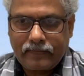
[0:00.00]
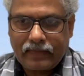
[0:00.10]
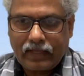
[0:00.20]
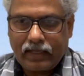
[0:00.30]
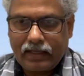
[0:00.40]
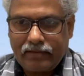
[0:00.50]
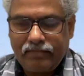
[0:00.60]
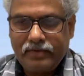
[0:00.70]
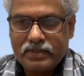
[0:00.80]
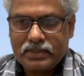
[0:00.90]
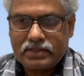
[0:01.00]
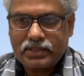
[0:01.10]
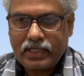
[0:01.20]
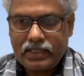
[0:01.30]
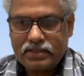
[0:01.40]
if it is a
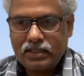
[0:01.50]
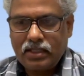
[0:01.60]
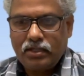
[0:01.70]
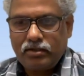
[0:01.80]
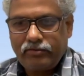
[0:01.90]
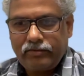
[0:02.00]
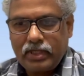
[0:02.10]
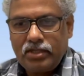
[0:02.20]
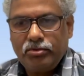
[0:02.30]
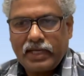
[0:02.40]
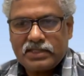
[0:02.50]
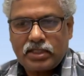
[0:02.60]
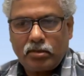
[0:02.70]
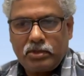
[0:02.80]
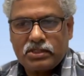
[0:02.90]
science, when you
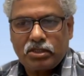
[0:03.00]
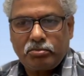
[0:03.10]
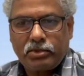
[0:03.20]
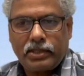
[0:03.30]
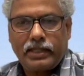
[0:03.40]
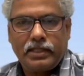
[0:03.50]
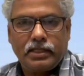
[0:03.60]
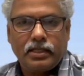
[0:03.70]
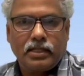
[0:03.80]
establish a point,